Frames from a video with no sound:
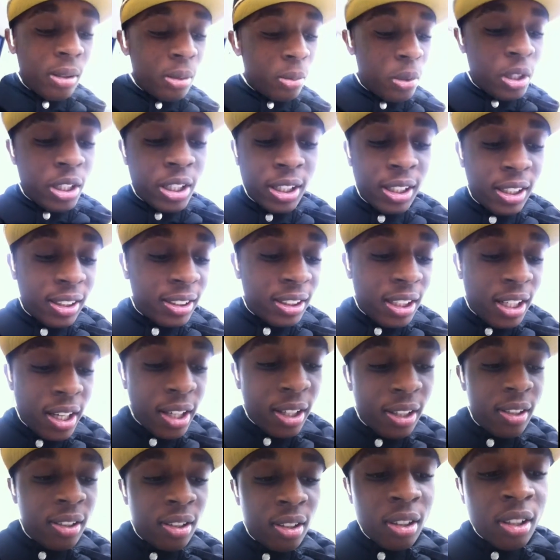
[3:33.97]
what can I
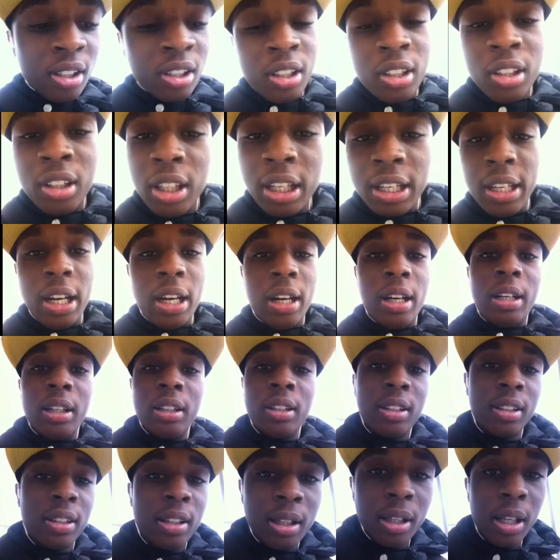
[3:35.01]
say?
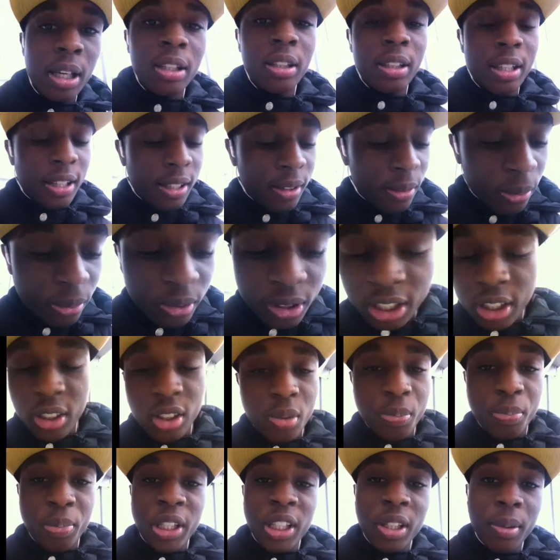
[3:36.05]
There's
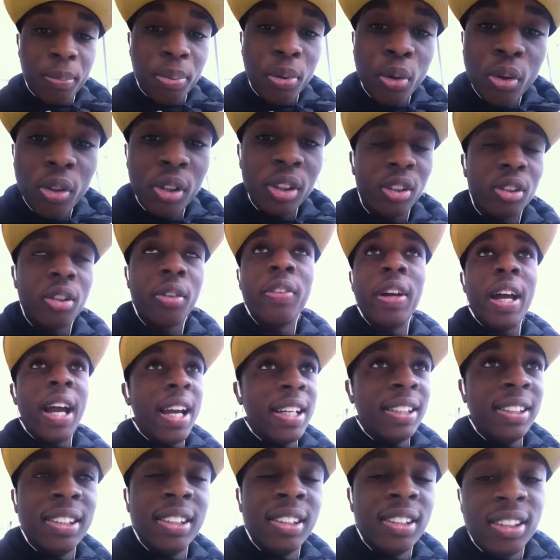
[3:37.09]
a big importance of
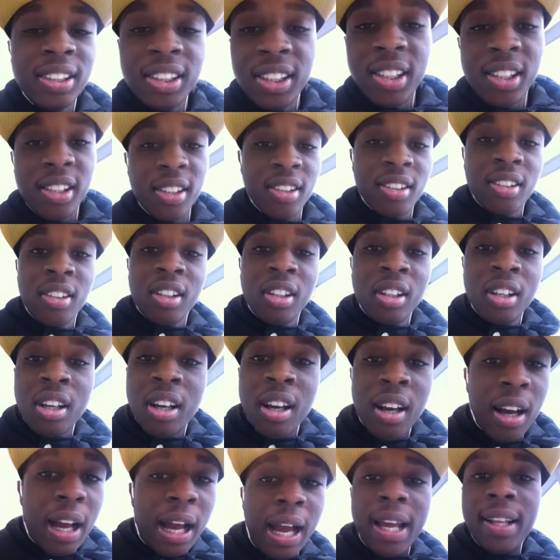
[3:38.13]
ICT,
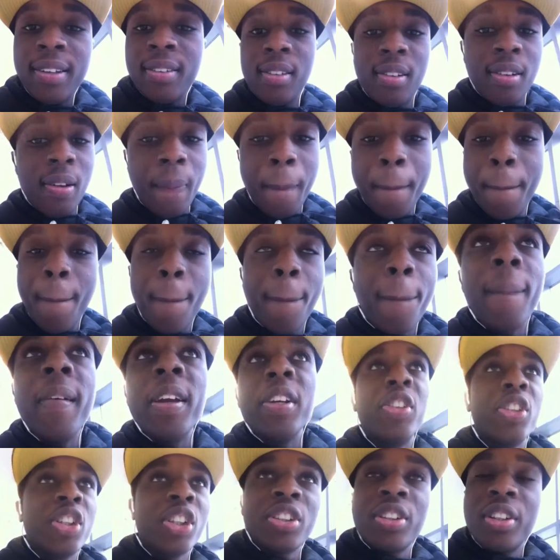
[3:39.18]
and
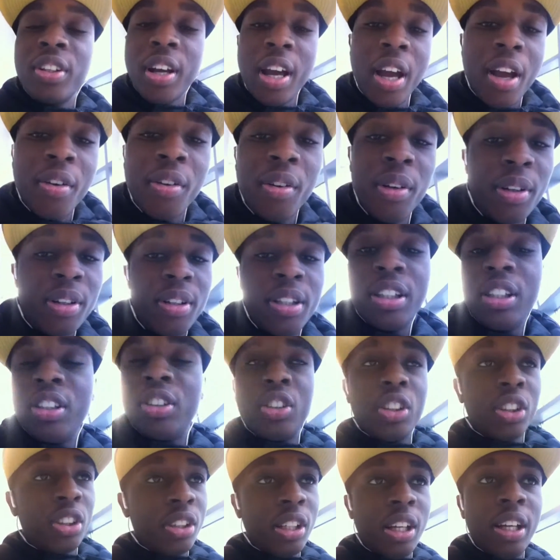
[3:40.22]
it's just
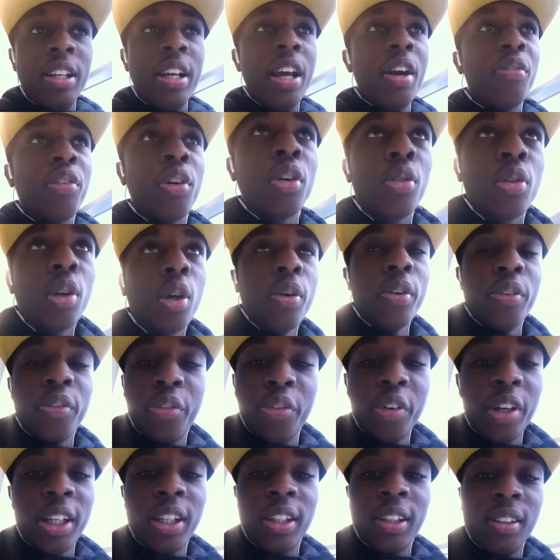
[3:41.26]
an ever-growing
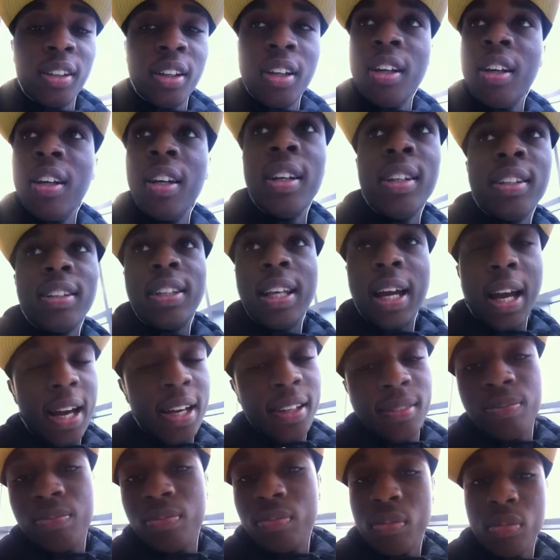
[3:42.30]
thing
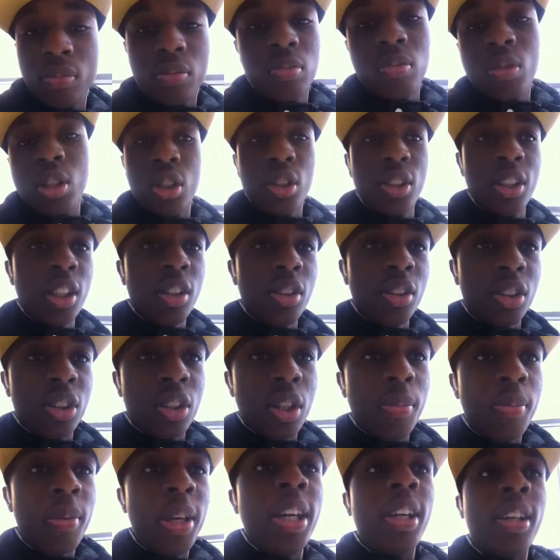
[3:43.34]
that continues
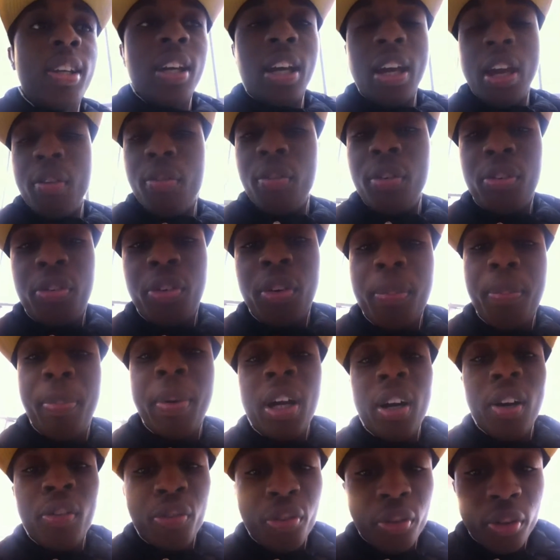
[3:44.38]
to make everything
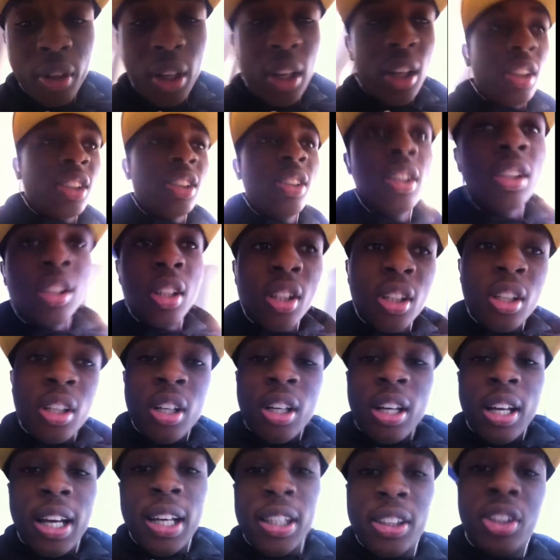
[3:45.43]
better for us
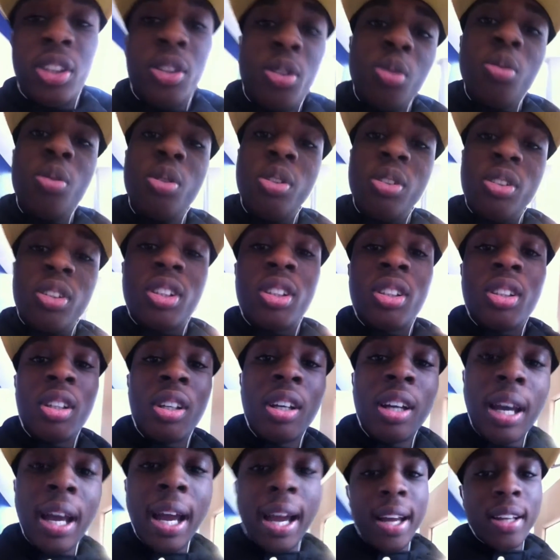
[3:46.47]
as students.
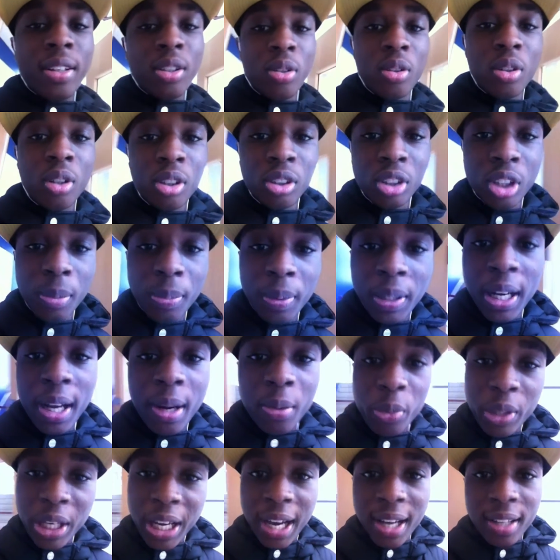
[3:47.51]
And on top of
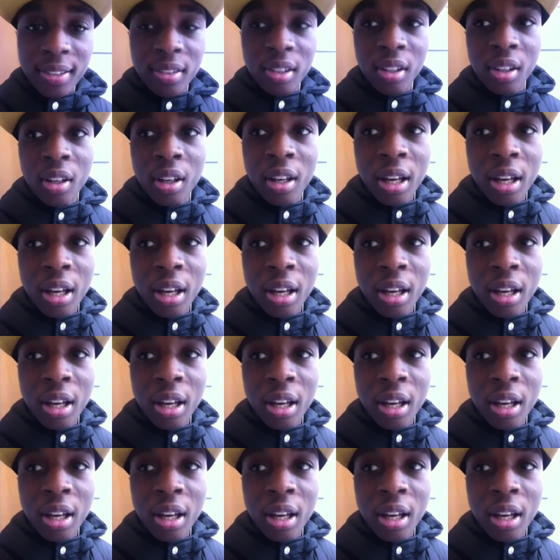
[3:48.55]
that, we had